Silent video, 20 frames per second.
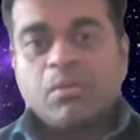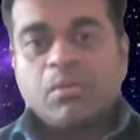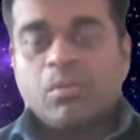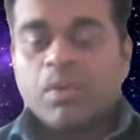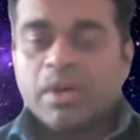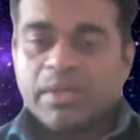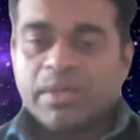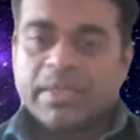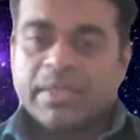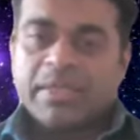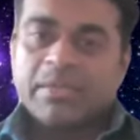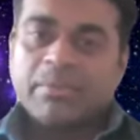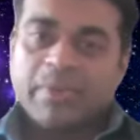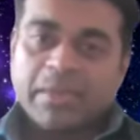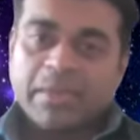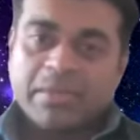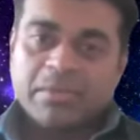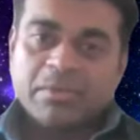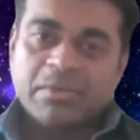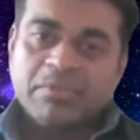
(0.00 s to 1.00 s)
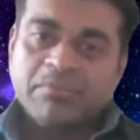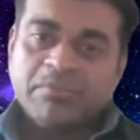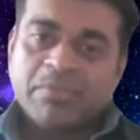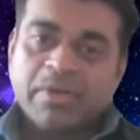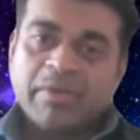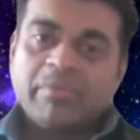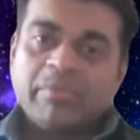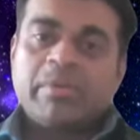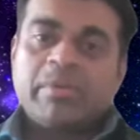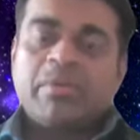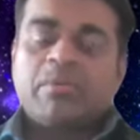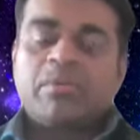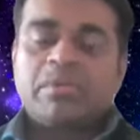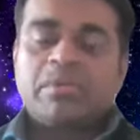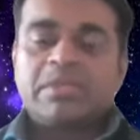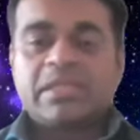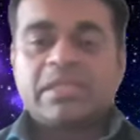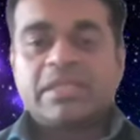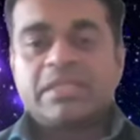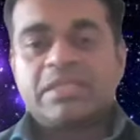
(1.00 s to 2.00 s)
working in a medical environment or
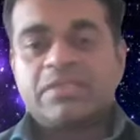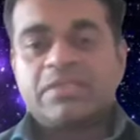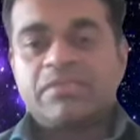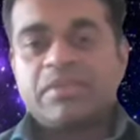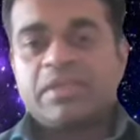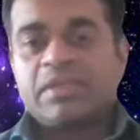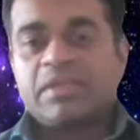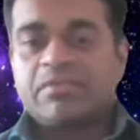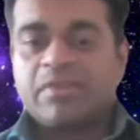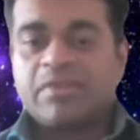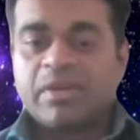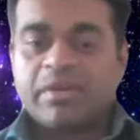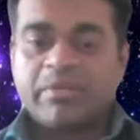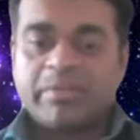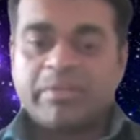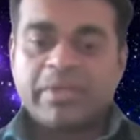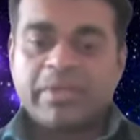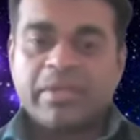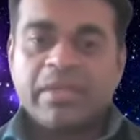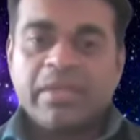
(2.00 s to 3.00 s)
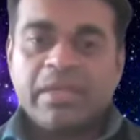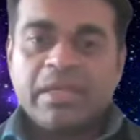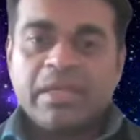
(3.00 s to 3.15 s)
a scientific environment.